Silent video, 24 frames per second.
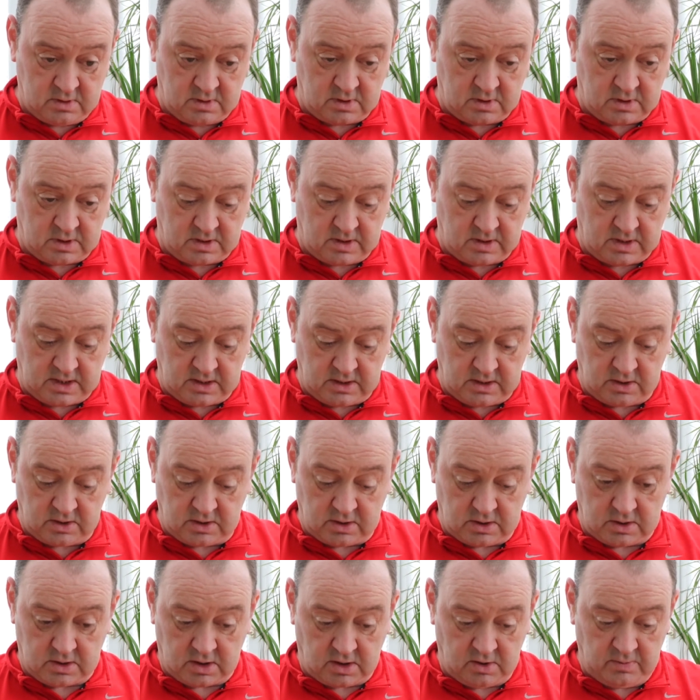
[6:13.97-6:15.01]
and then you
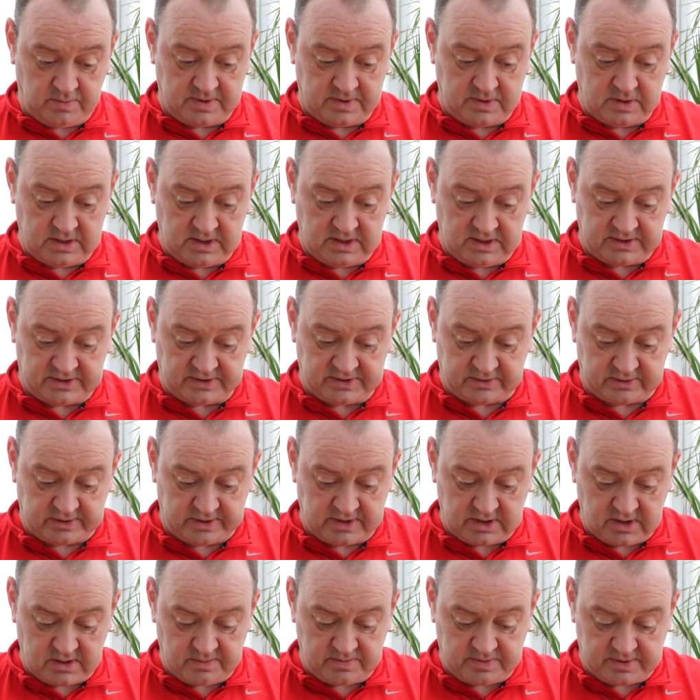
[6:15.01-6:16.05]
can open these three
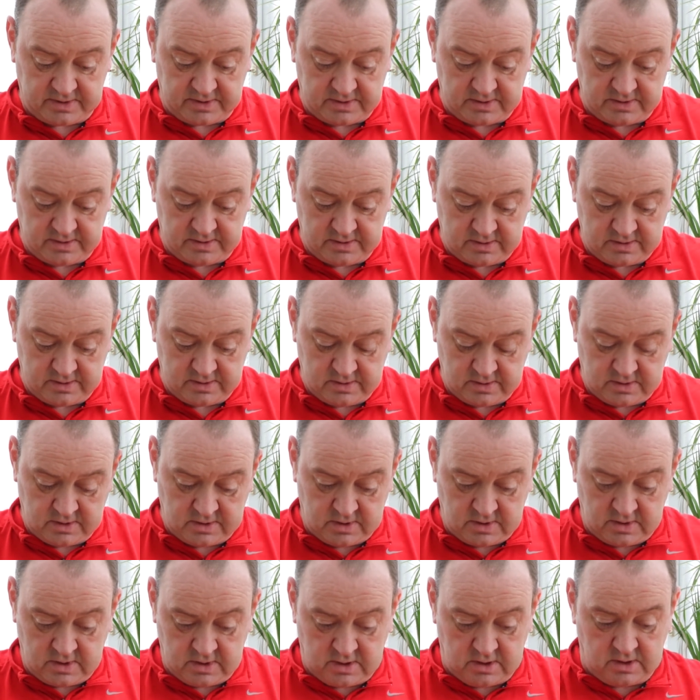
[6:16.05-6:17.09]
up,
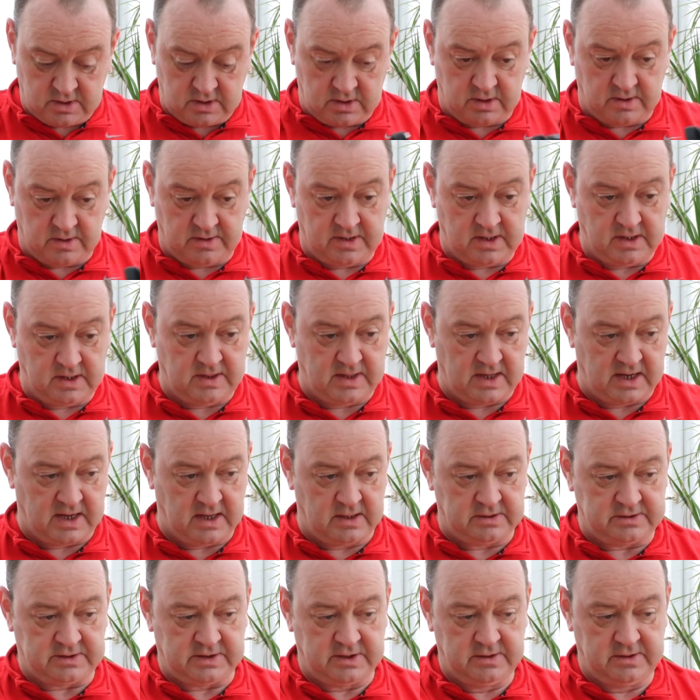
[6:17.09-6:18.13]
and then
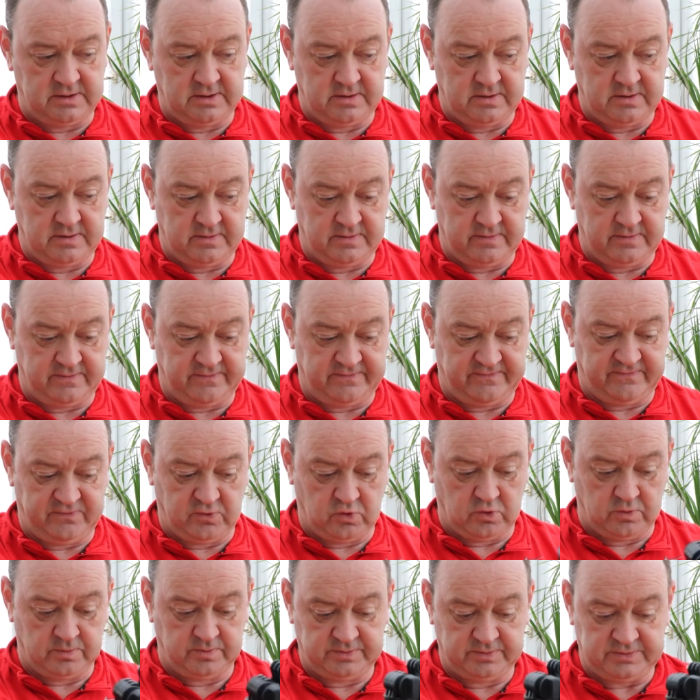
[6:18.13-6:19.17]
that
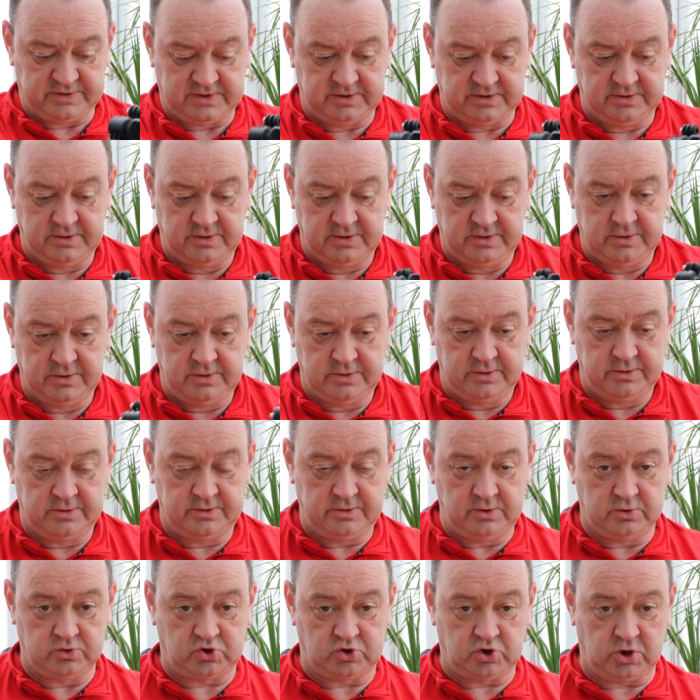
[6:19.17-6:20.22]
forms
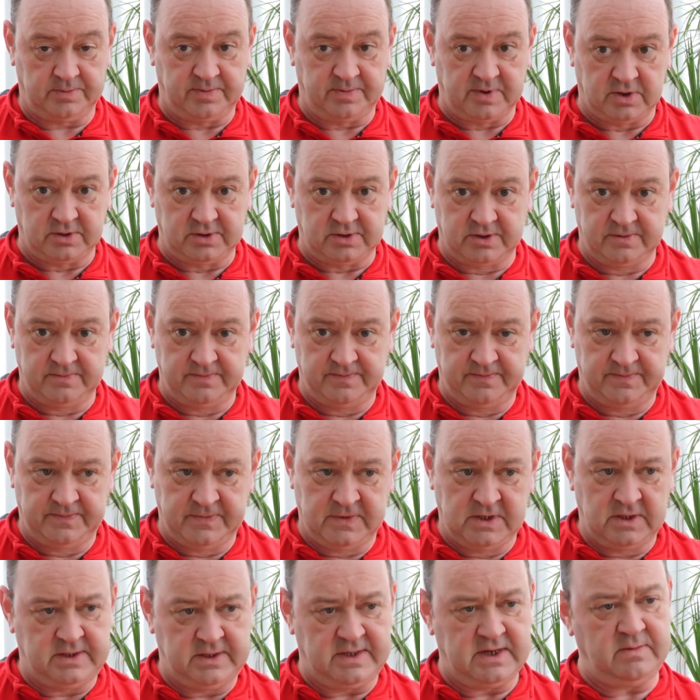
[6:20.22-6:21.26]
your tripod.
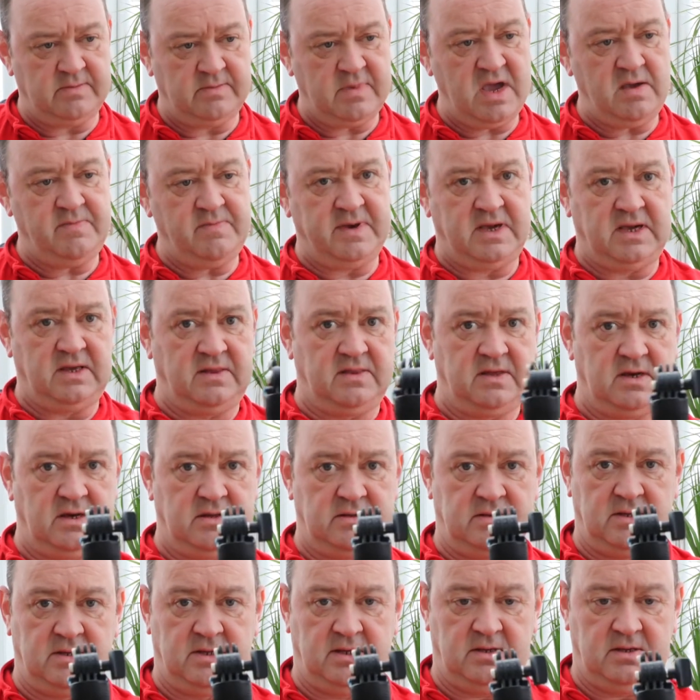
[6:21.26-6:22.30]
Now maybe
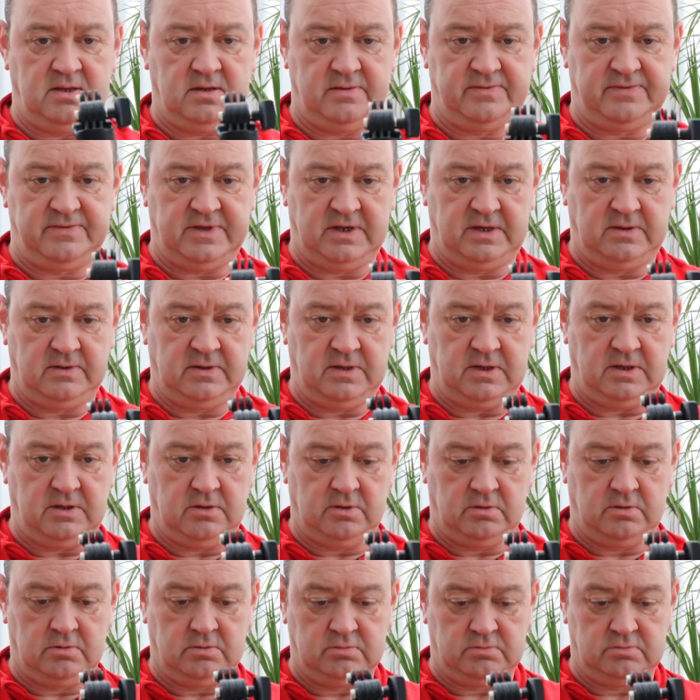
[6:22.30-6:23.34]
that the thing that
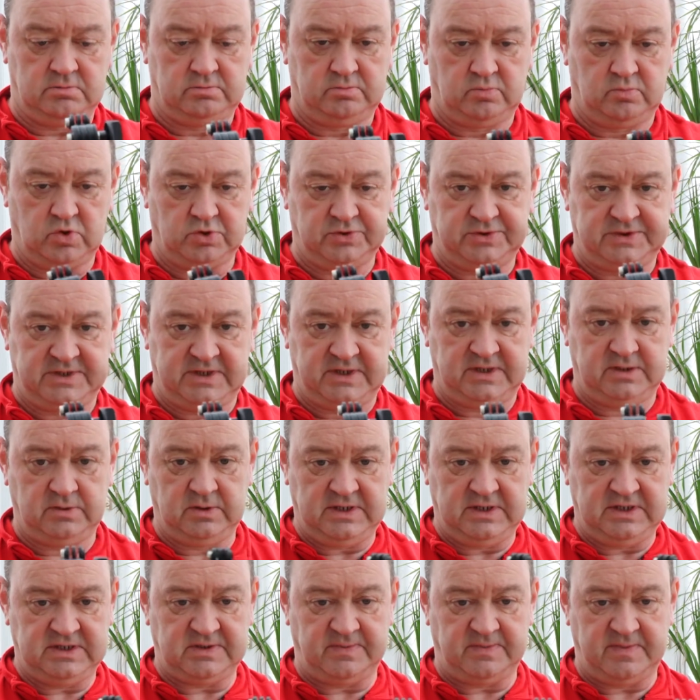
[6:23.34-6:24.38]
you're wanting
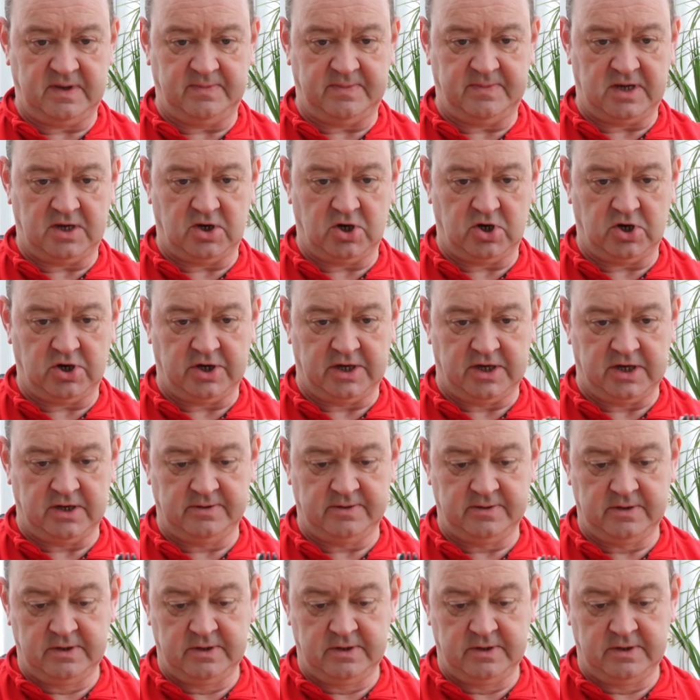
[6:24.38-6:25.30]
needs to be a bit higher,